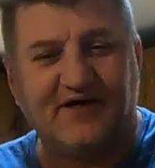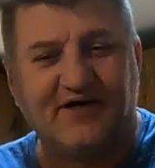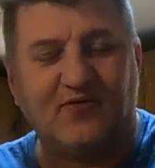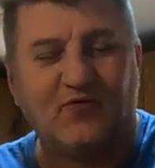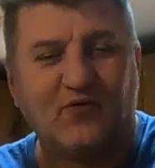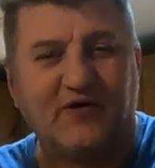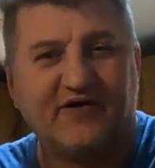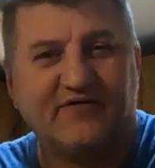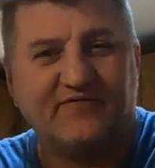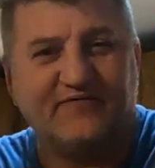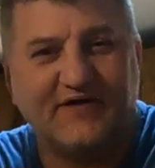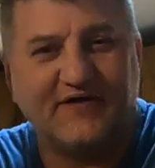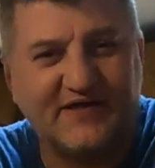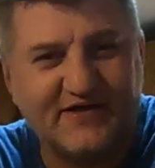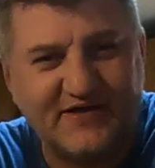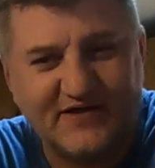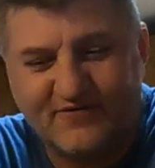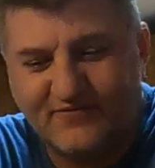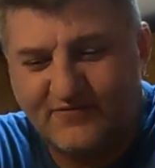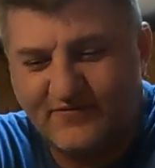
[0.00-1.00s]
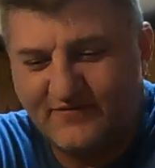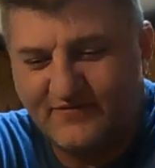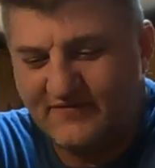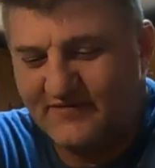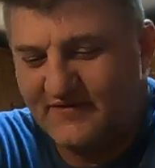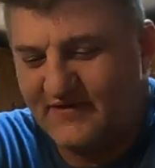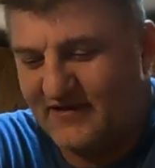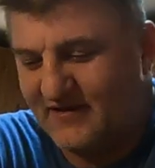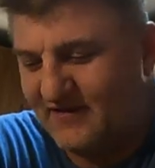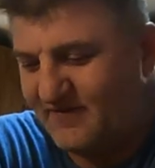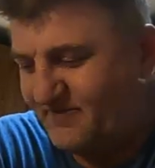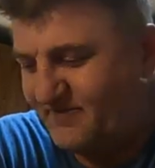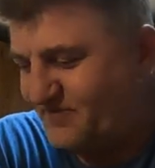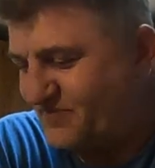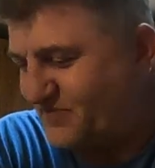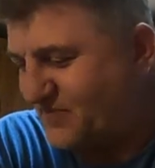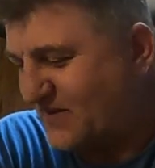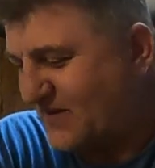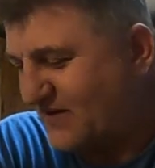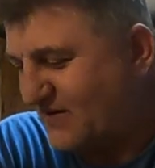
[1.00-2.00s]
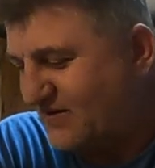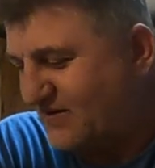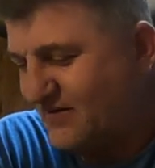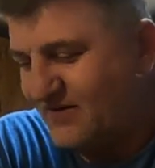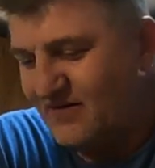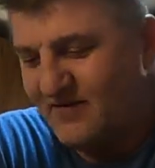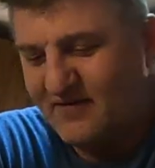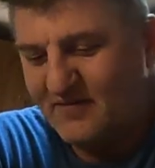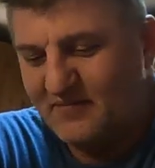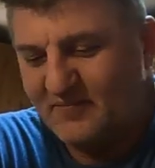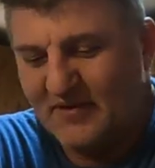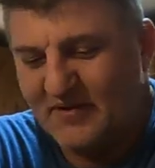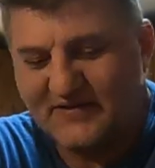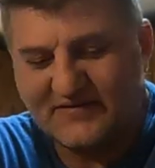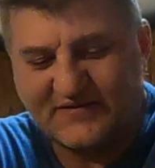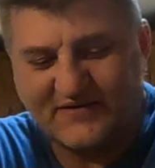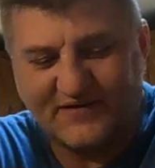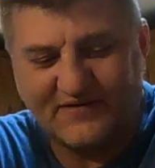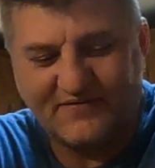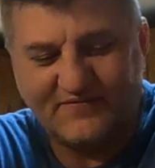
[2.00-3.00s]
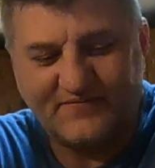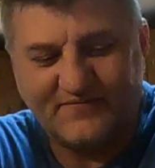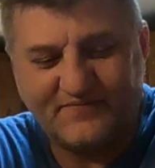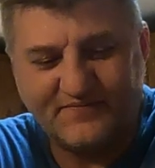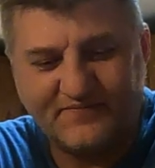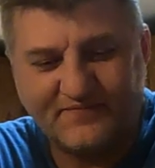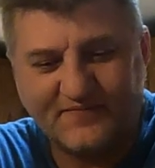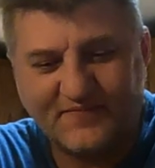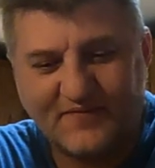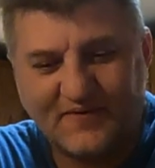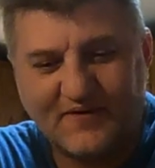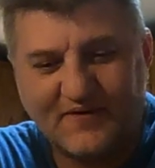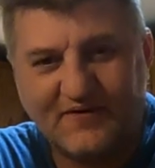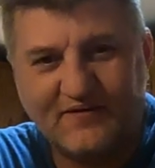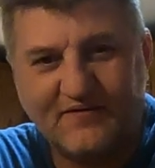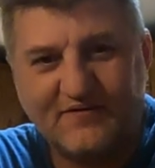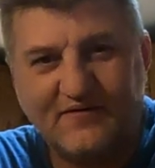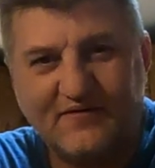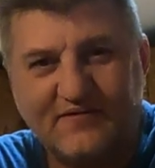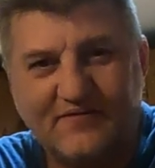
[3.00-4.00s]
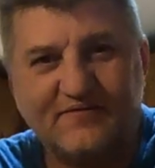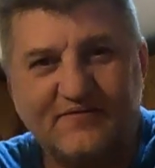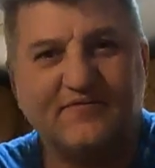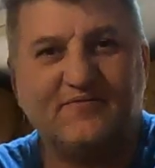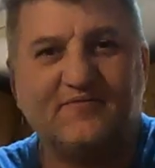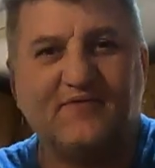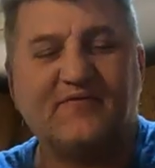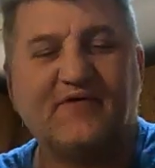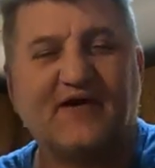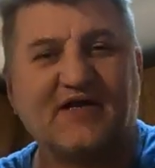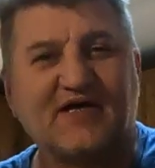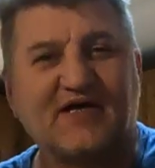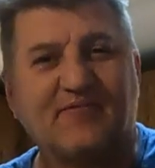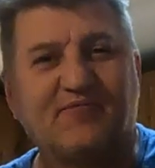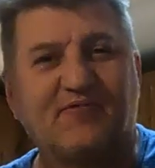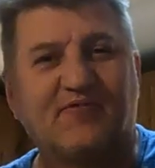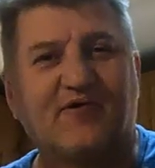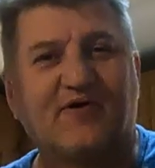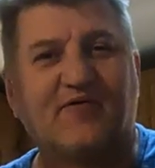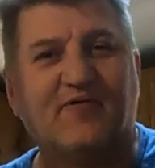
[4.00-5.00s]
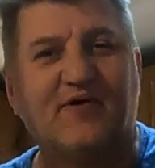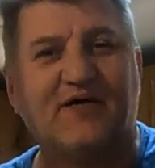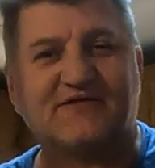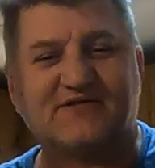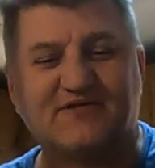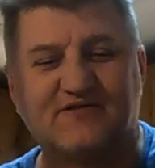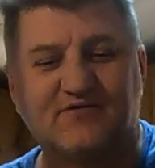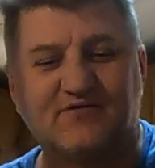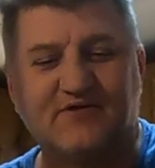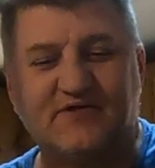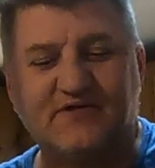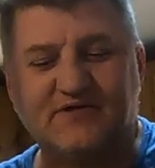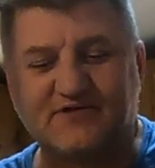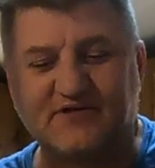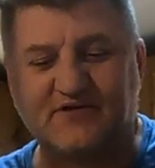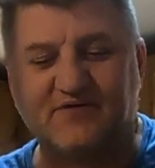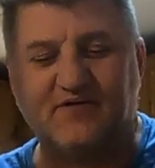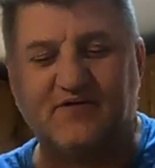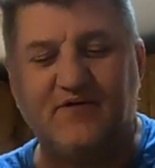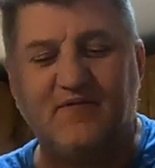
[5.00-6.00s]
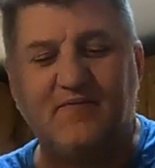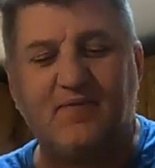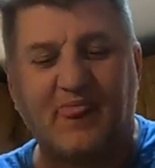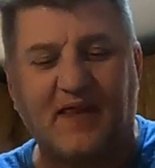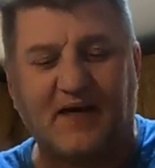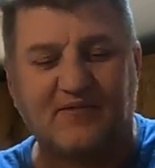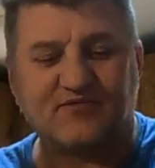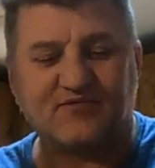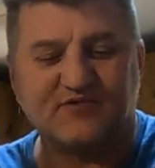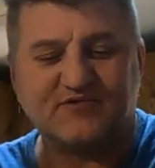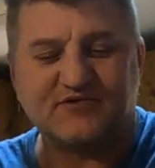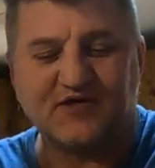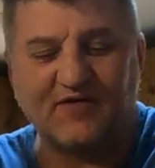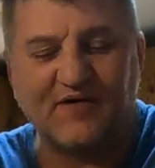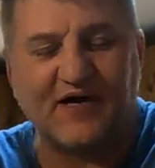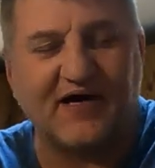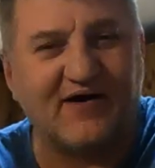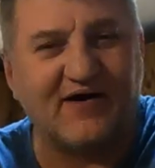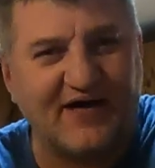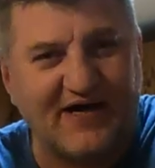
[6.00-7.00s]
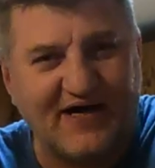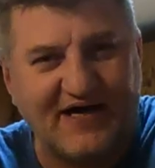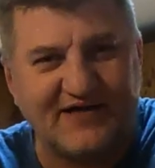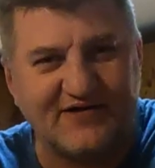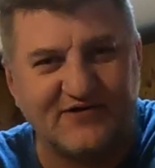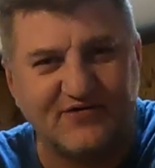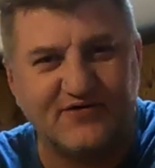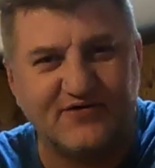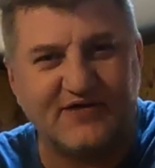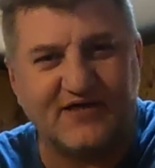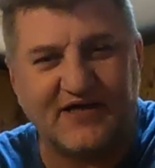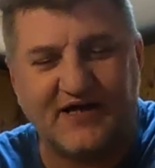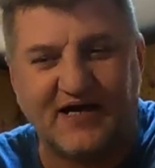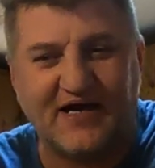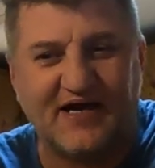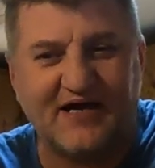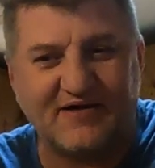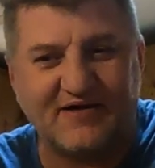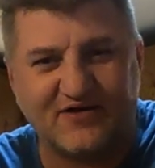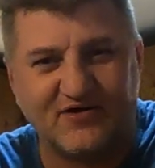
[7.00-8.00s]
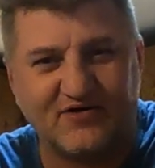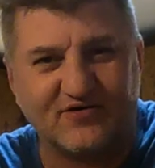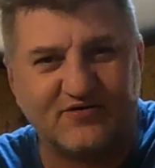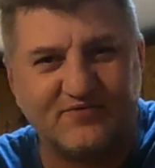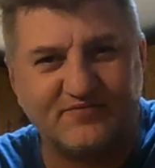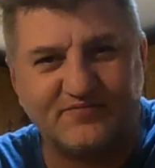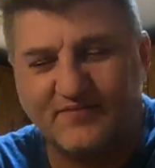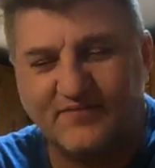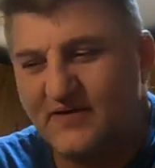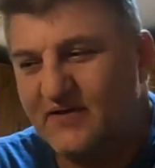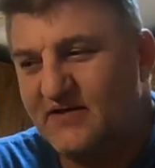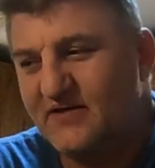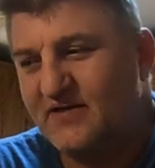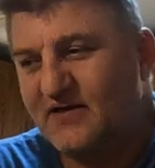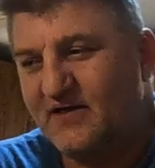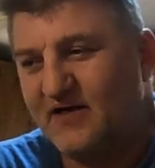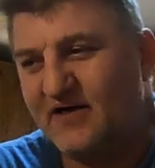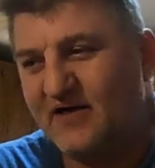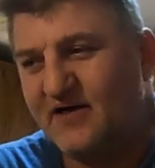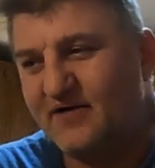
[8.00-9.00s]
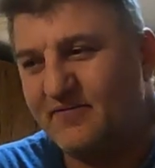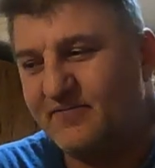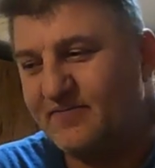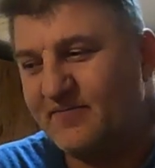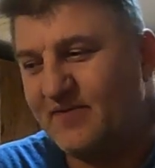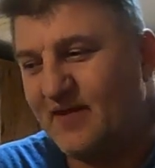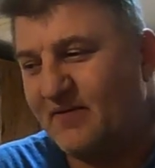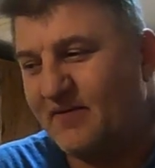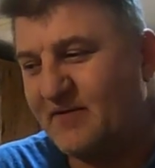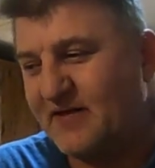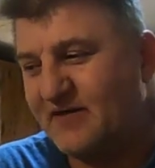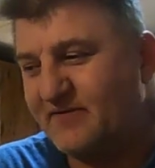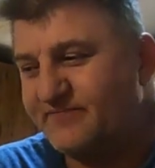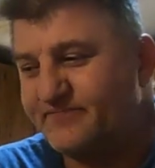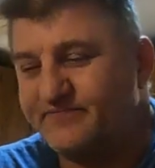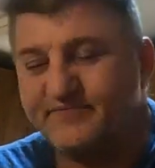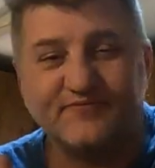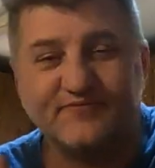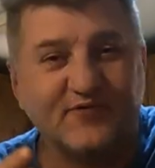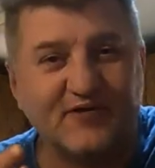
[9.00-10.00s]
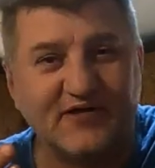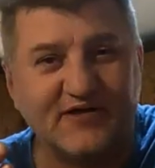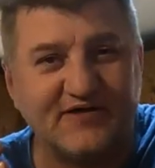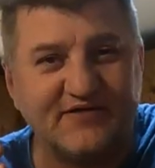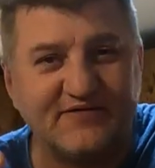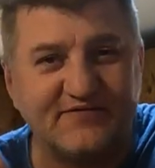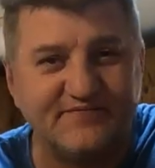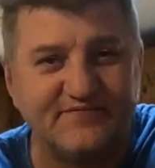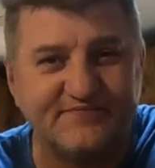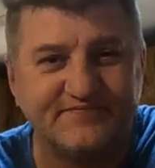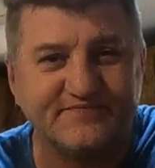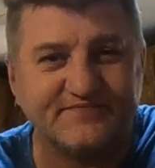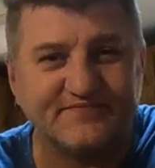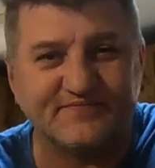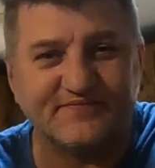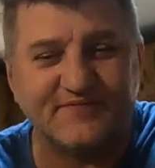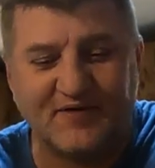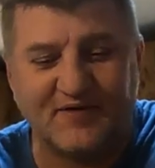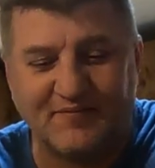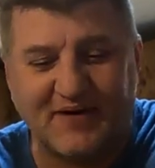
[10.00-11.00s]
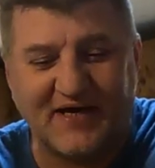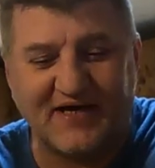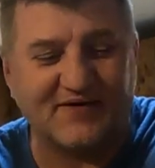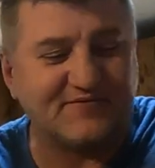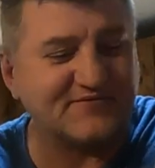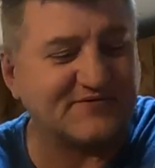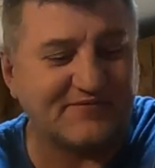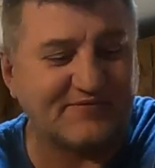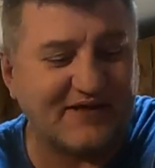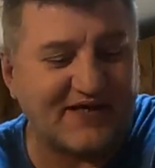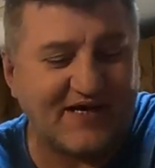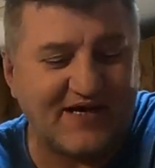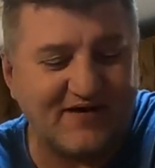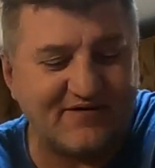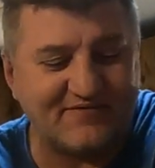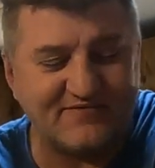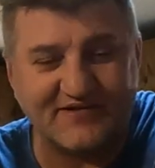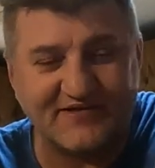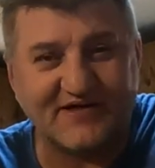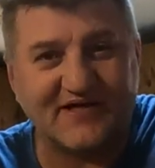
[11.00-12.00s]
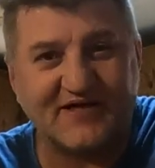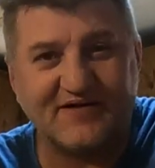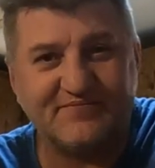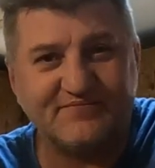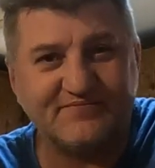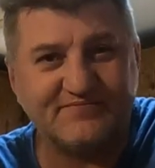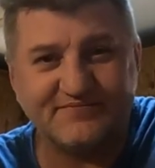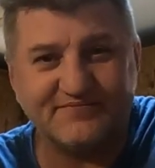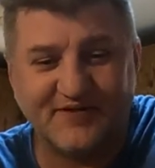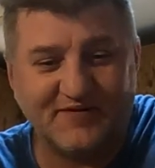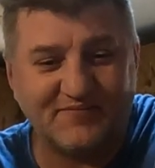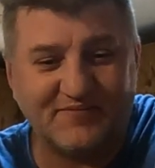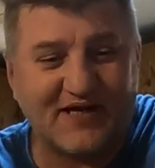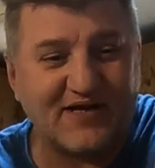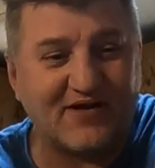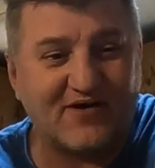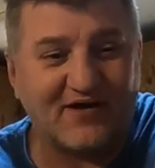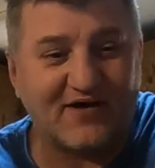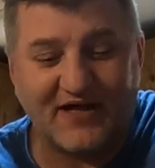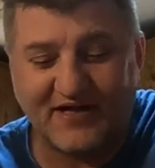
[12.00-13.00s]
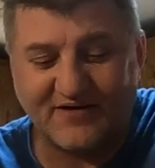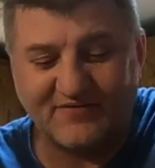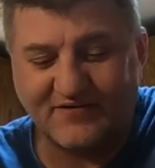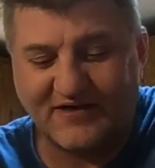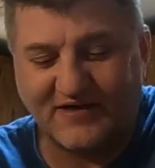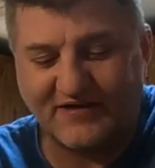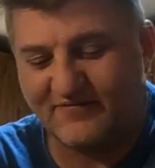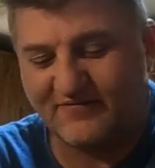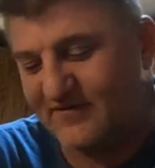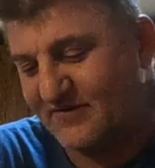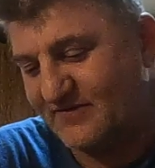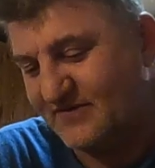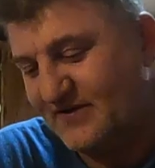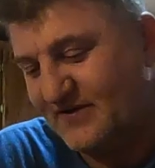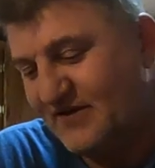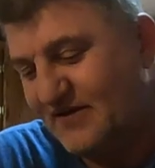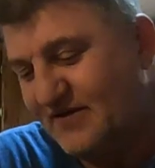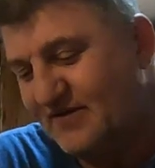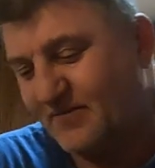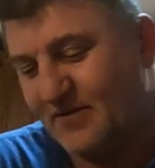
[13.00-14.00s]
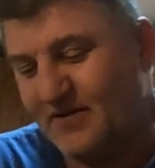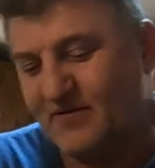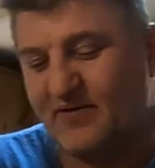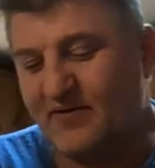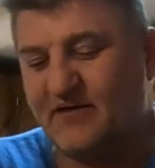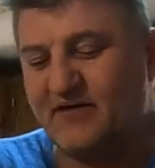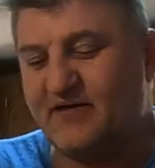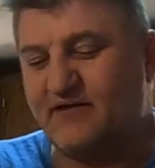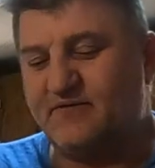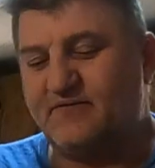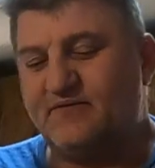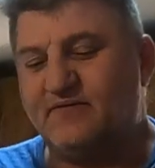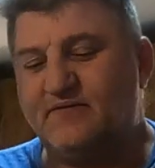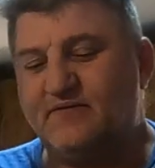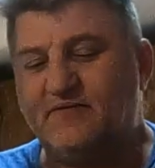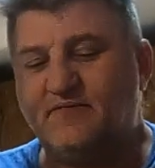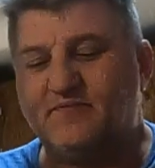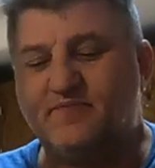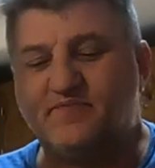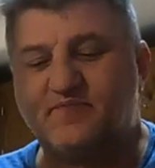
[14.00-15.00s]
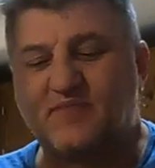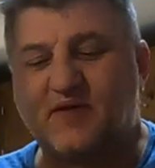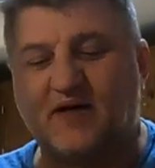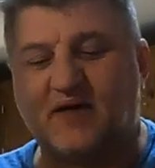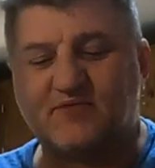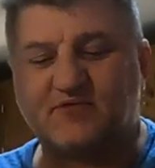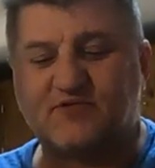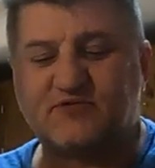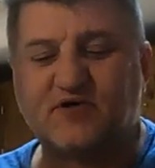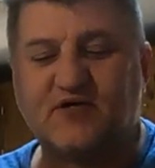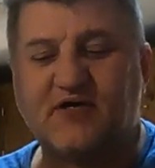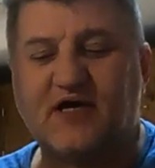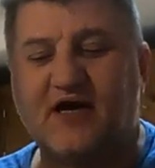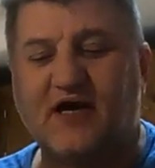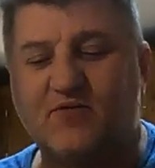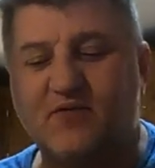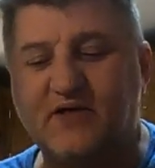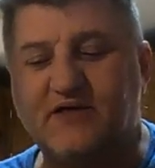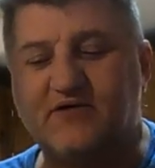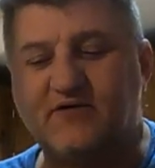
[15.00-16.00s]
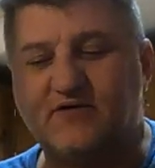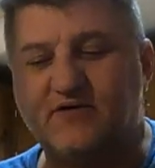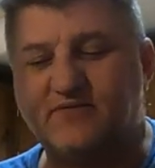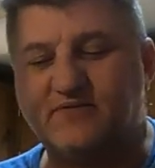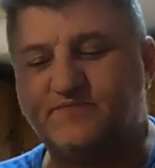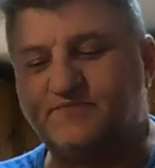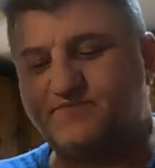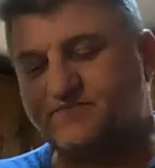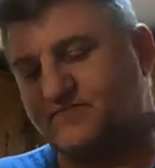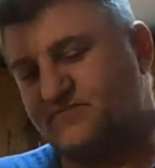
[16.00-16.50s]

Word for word: a weird video, um, but uh, We've had a couple requests to do it, so I'm going to show how I do it, how I cook them. Uh, I mean, really, it might help somebody out. Then again, it, it might not. I don't. I don't know. But anyway, uh, I'm going to show you how we do it.